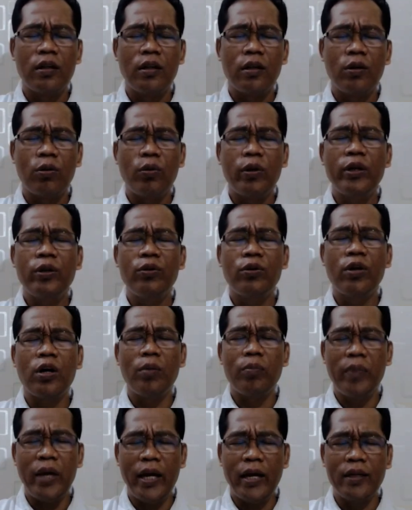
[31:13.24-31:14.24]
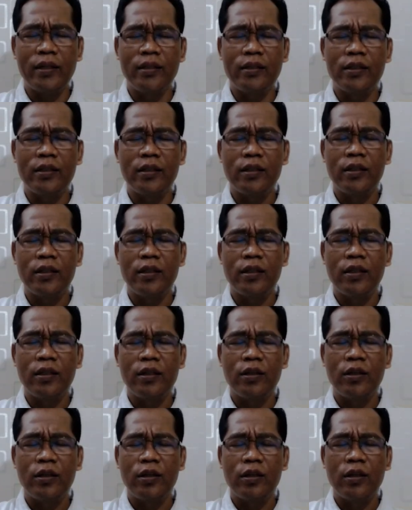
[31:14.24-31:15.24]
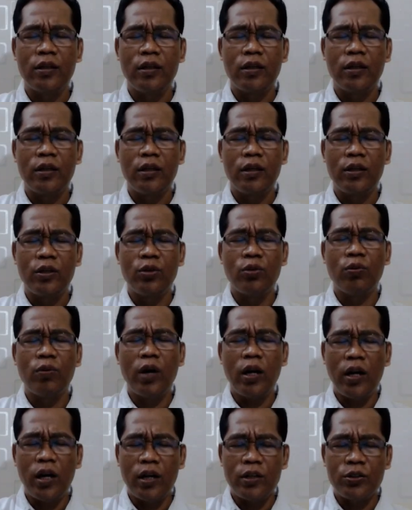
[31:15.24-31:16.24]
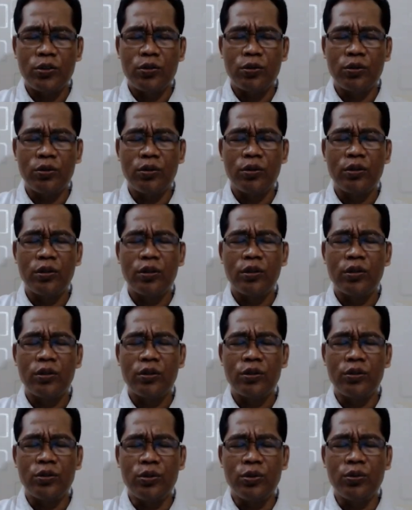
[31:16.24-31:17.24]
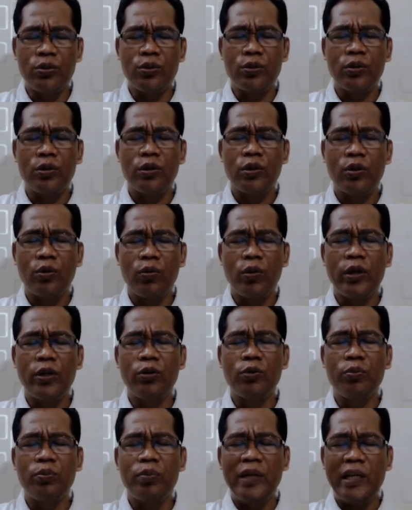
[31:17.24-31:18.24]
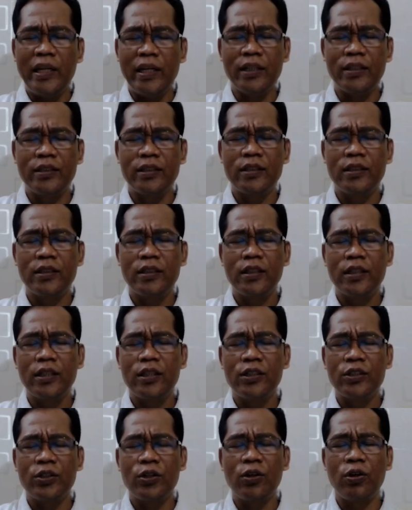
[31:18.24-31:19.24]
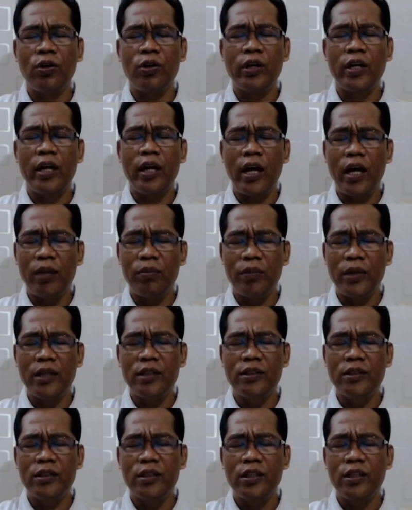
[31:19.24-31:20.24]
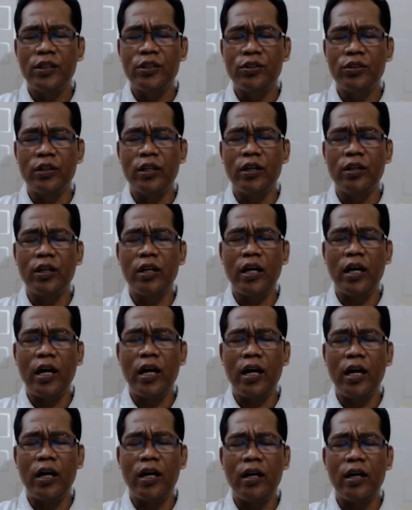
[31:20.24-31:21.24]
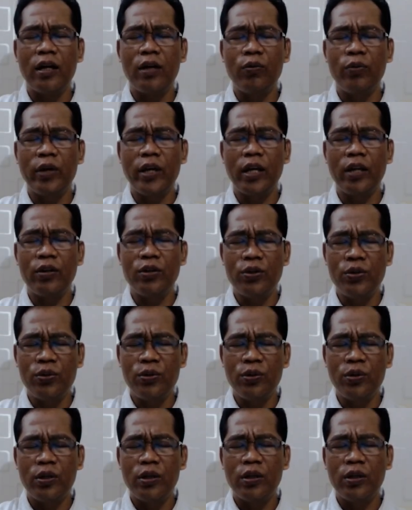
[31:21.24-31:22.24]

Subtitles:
what you command. You want us to do what you please. So Lord, help us so that we can do